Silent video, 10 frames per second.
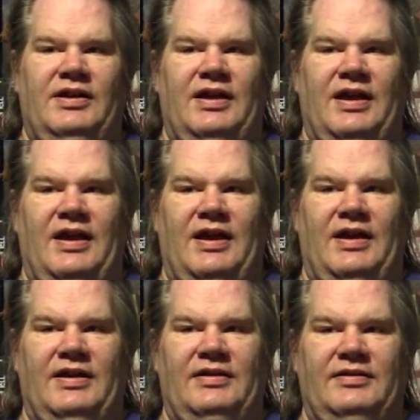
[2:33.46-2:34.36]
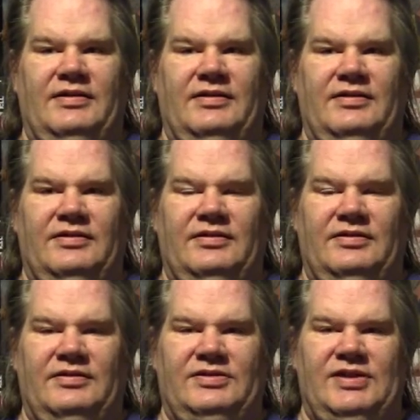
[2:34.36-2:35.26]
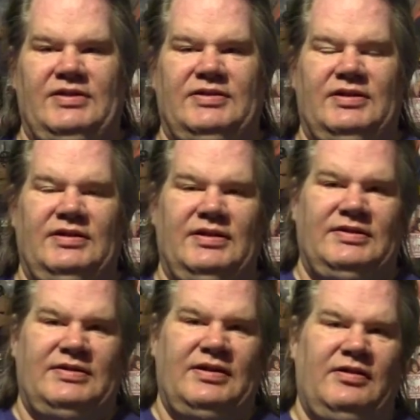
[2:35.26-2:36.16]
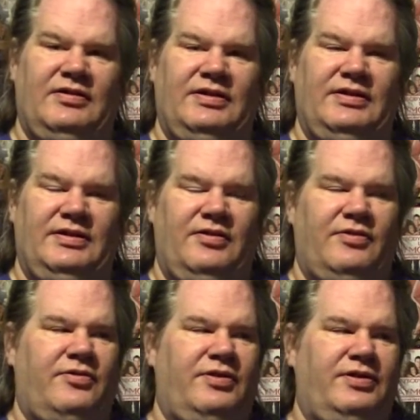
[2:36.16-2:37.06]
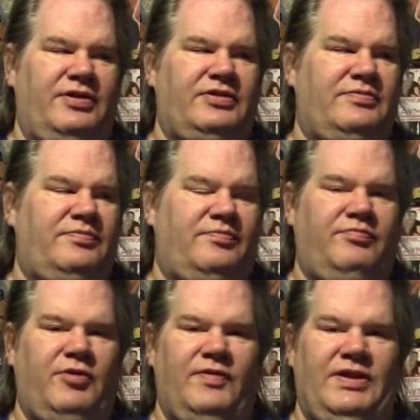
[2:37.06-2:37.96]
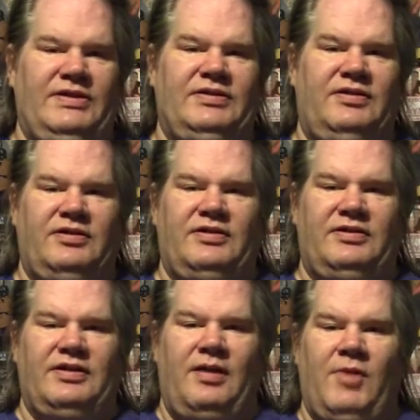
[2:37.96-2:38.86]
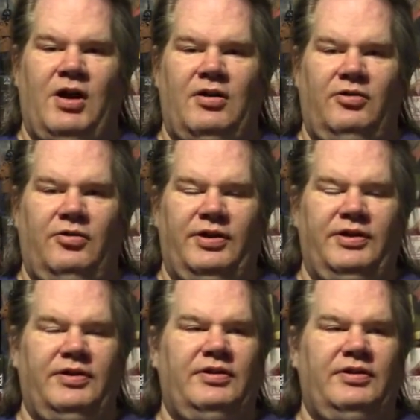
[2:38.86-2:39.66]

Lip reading: and Jason is still, you know, according to this movie, he's still a mongoloid.